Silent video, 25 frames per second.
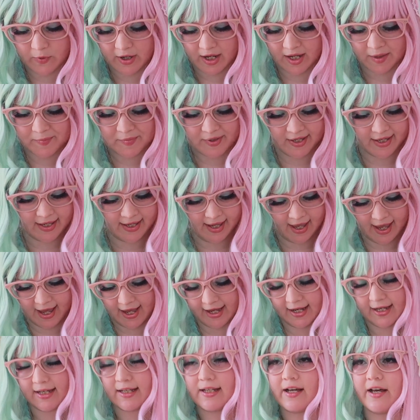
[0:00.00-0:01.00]
why, but yeah,
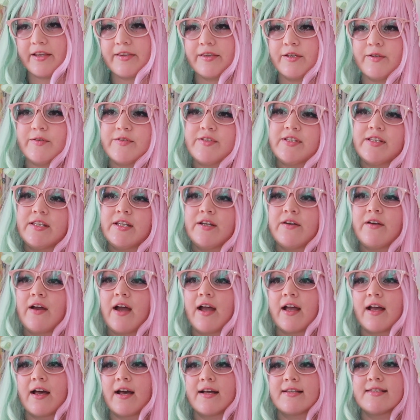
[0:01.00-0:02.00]
I got those in there. I
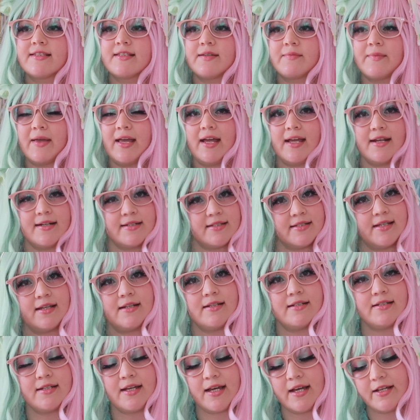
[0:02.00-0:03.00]
got some hand
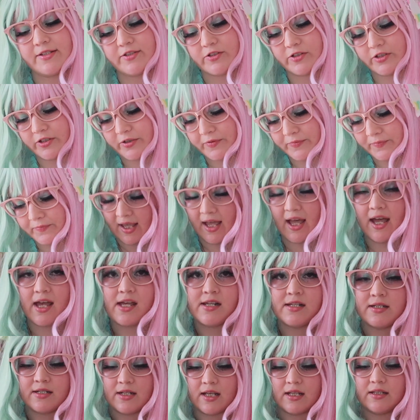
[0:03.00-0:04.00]
sanitizer
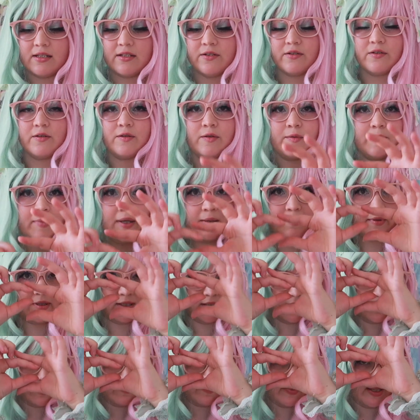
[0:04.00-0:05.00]
and a little
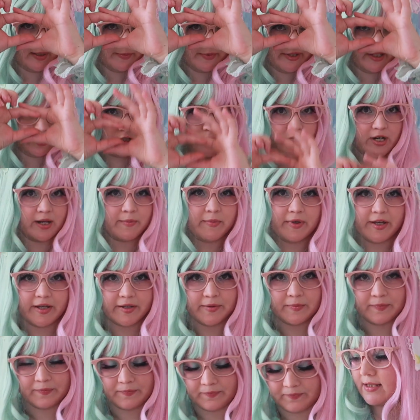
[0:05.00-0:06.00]
baby tripod.
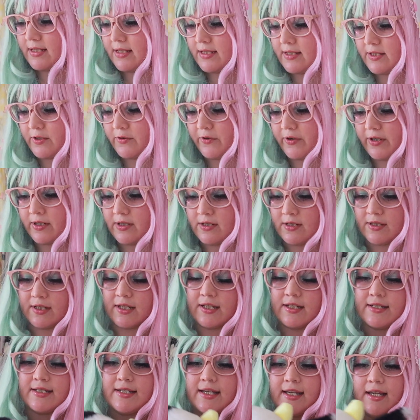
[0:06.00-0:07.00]
This girl
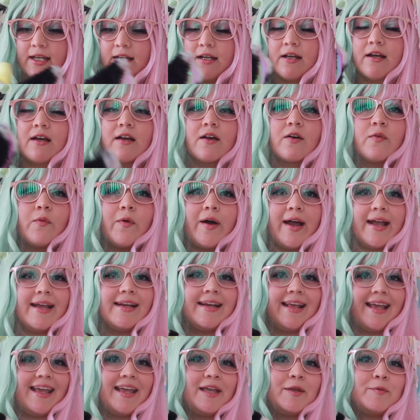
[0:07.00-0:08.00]
can take quite
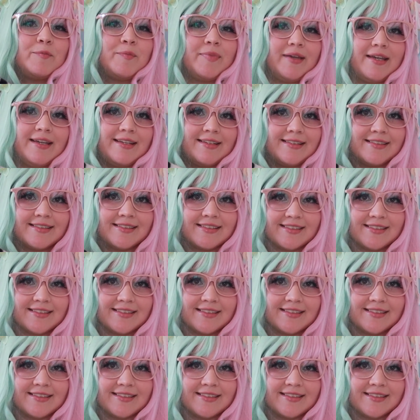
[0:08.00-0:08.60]
a bit.